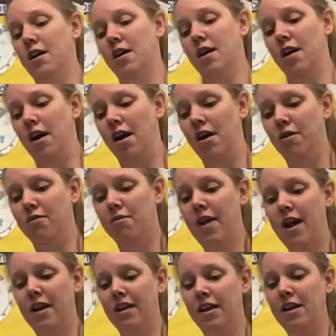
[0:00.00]
All
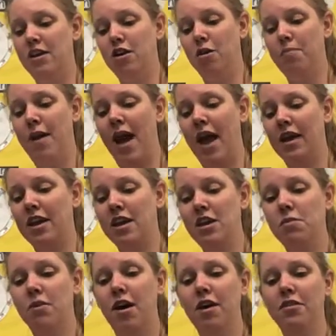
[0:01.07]
right, in your packet
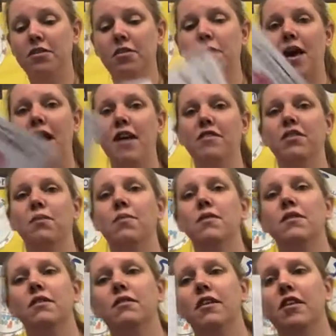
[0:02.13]
you also have something
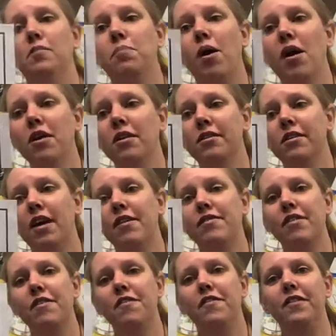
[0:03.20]
that says parts of
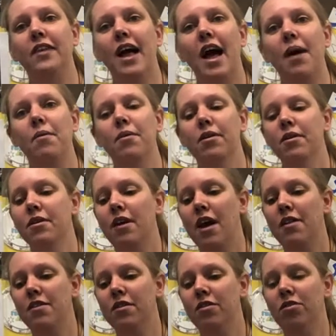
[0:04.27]
a flower,
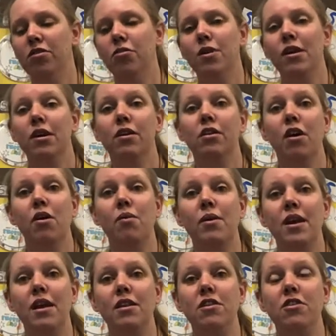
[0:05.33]
and this is going to go
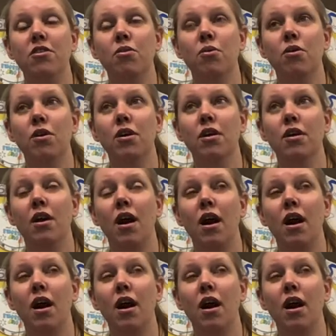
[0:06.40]
in your